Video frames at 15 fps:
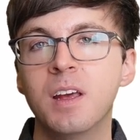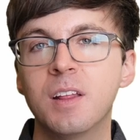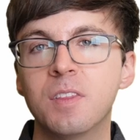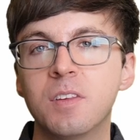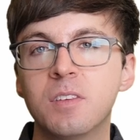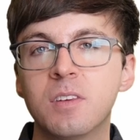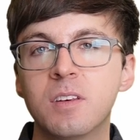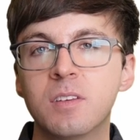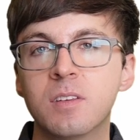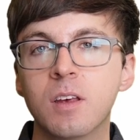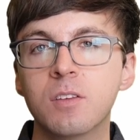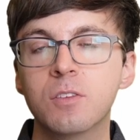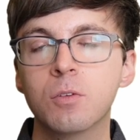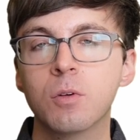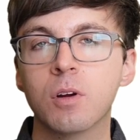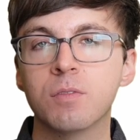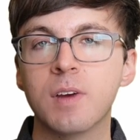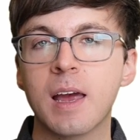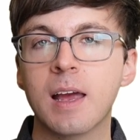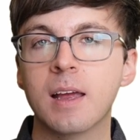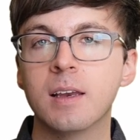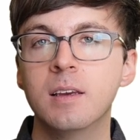The successor of
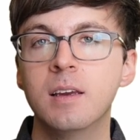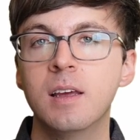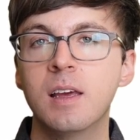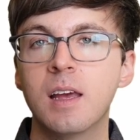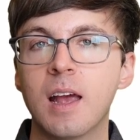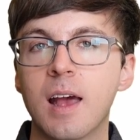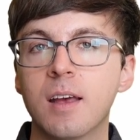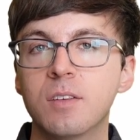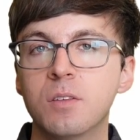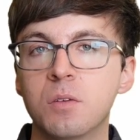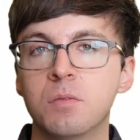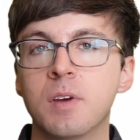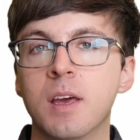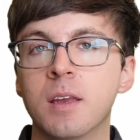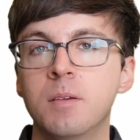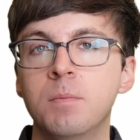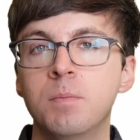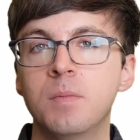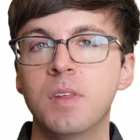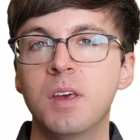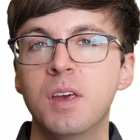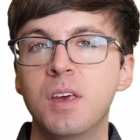n, S of n,
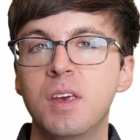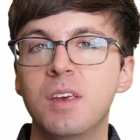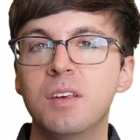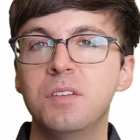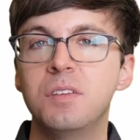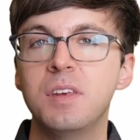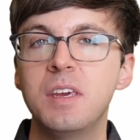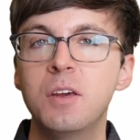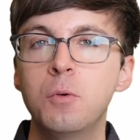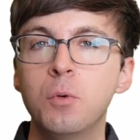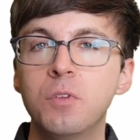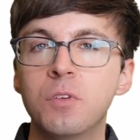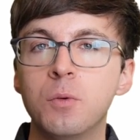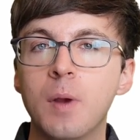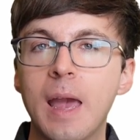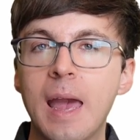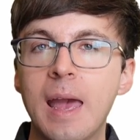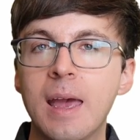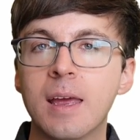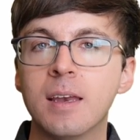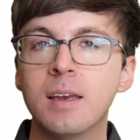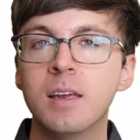is equal to
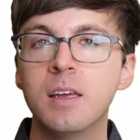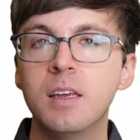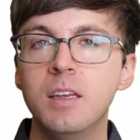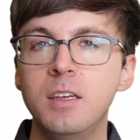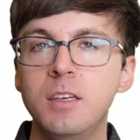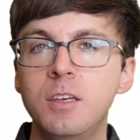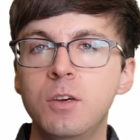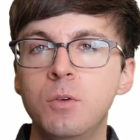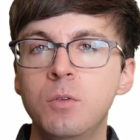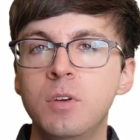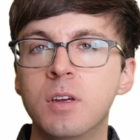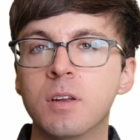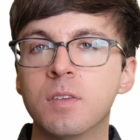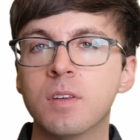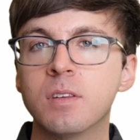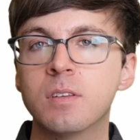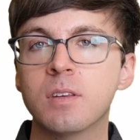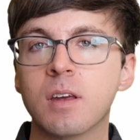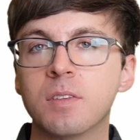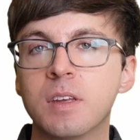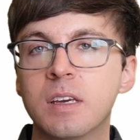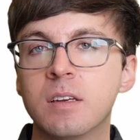n union the
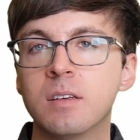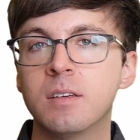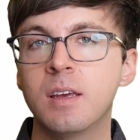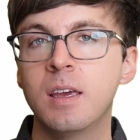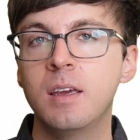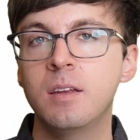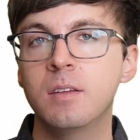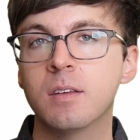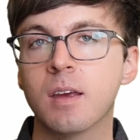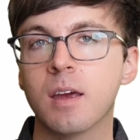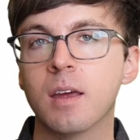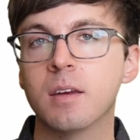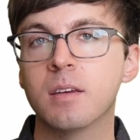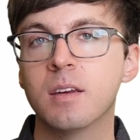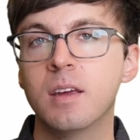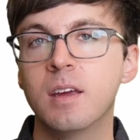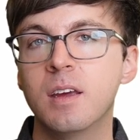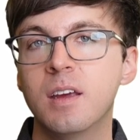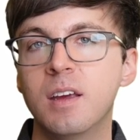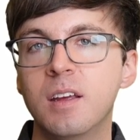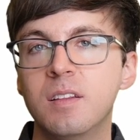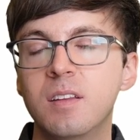set that contains n.
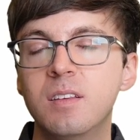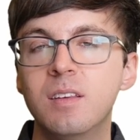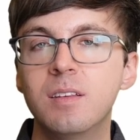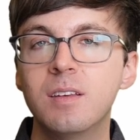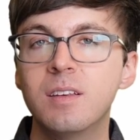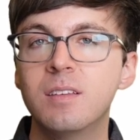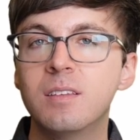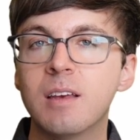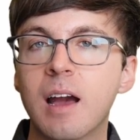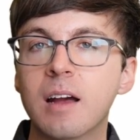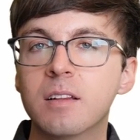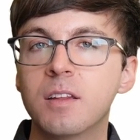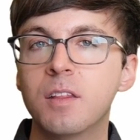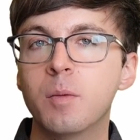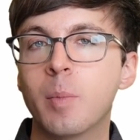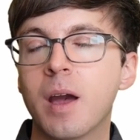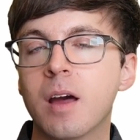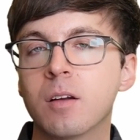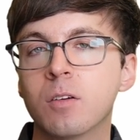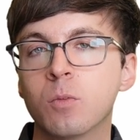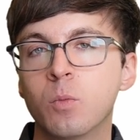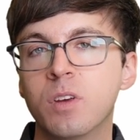This is exactly the
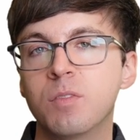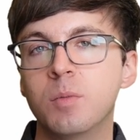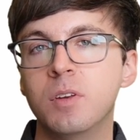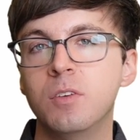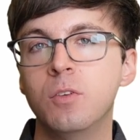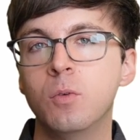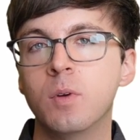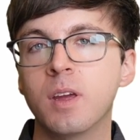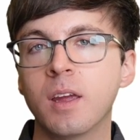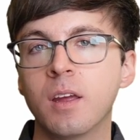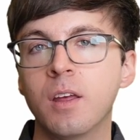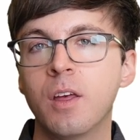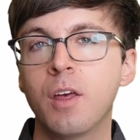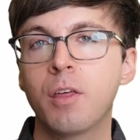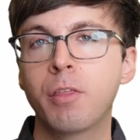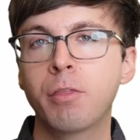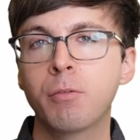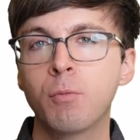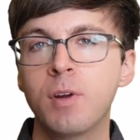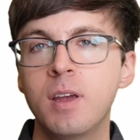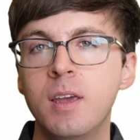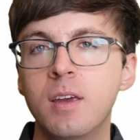pattern we've been doing.
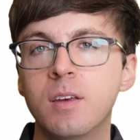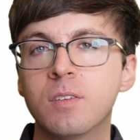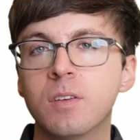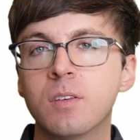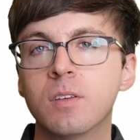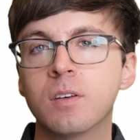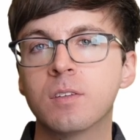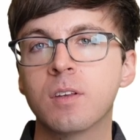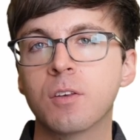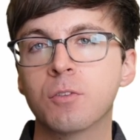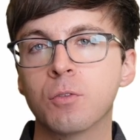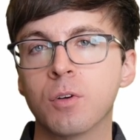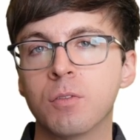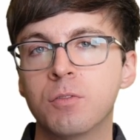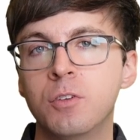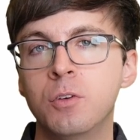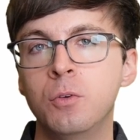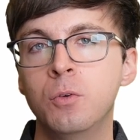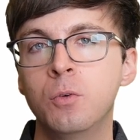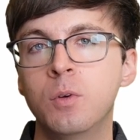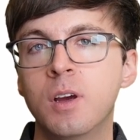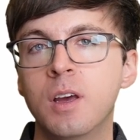3 is the successor of
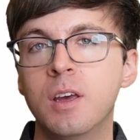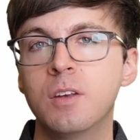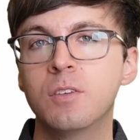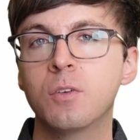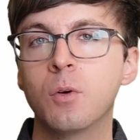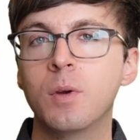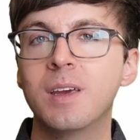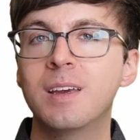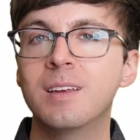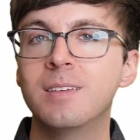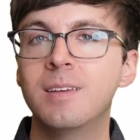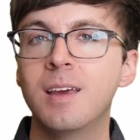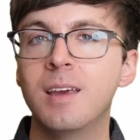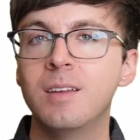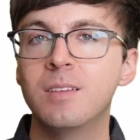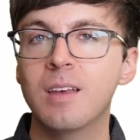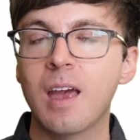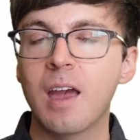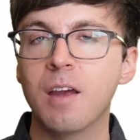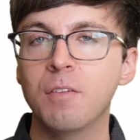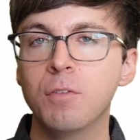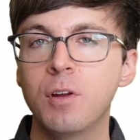2, so it contains
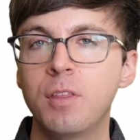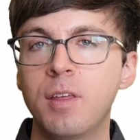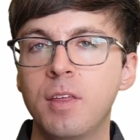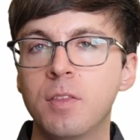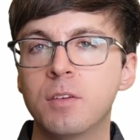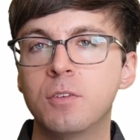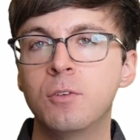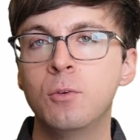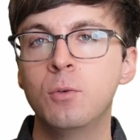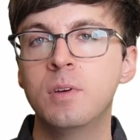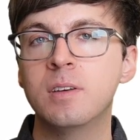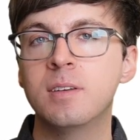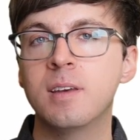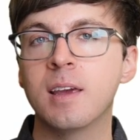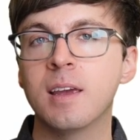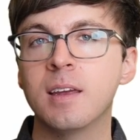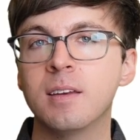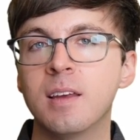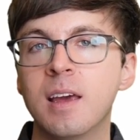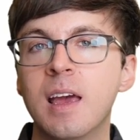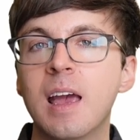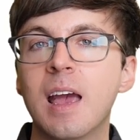everything that 2
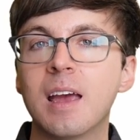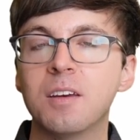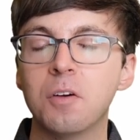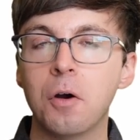contained and